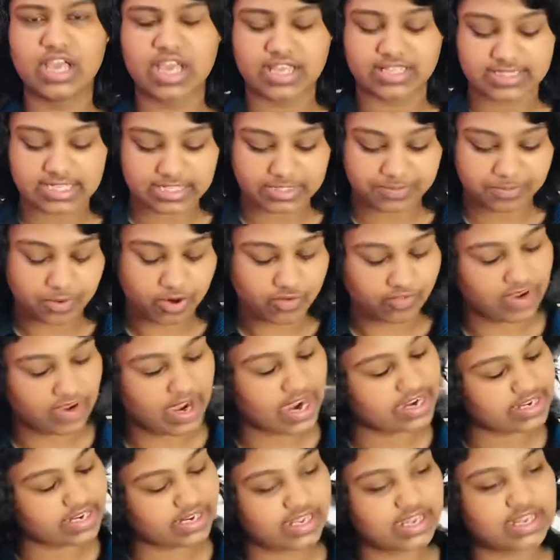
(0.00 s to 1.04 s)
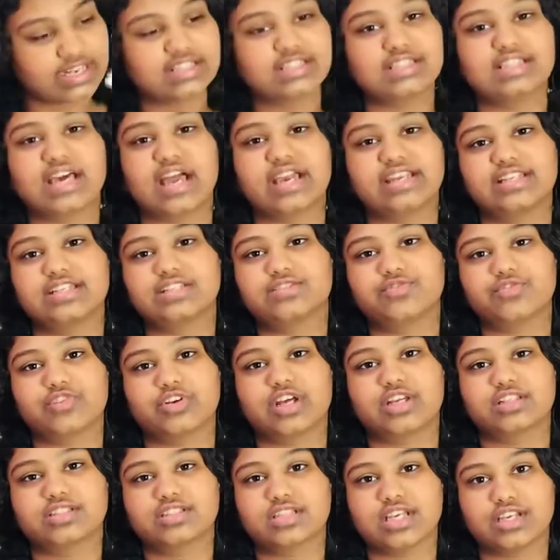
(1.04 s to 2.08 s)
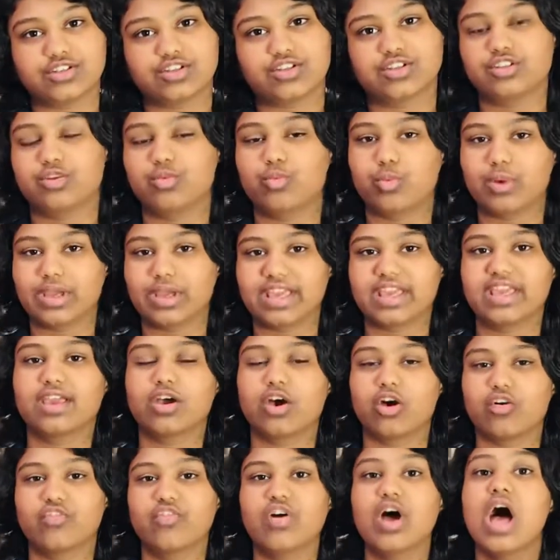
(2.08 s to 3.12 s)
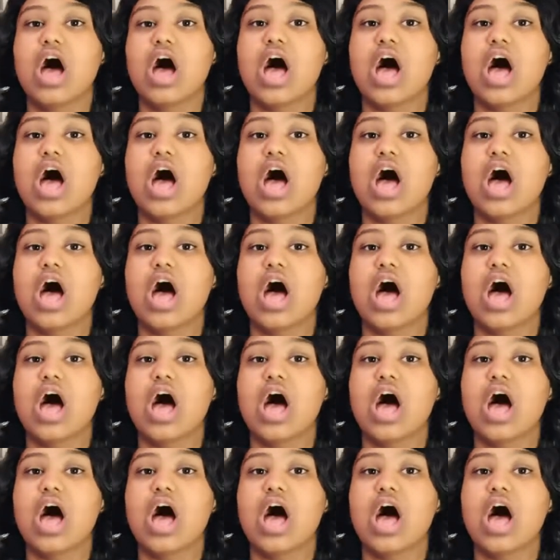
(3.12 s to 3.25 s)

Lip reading: This provided insights for us into the way of